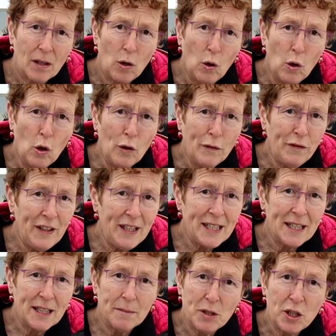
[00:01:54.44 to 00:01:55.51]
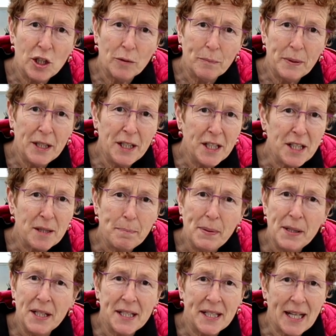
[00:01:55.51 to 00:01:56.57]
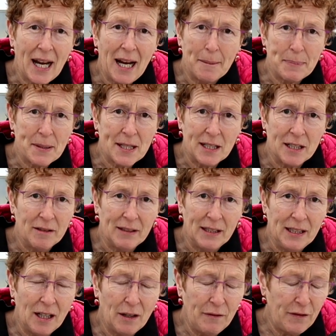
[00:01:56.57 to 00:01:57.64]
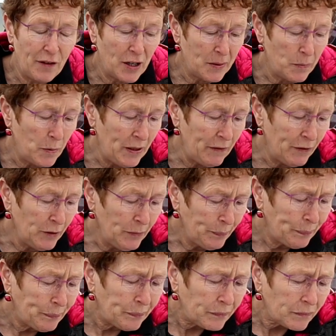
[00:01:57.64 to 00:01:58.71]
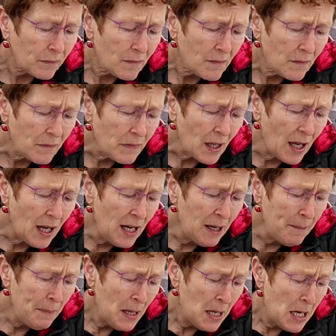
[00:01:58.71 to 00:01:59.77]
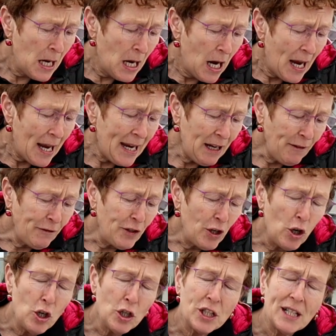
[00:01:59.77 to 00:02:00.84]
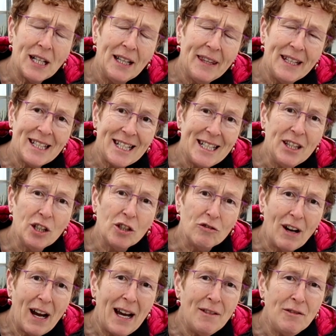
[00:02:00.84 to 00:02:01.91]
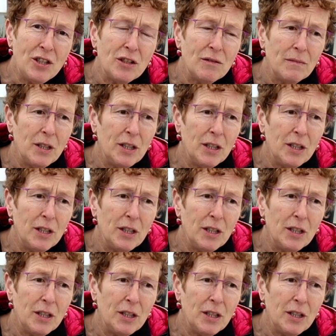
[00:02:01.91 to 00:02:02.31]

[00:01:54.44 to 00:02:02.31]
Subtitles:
or feeding them to your birds. Birds absolutely love vine weevil. If not, and it's in the ground,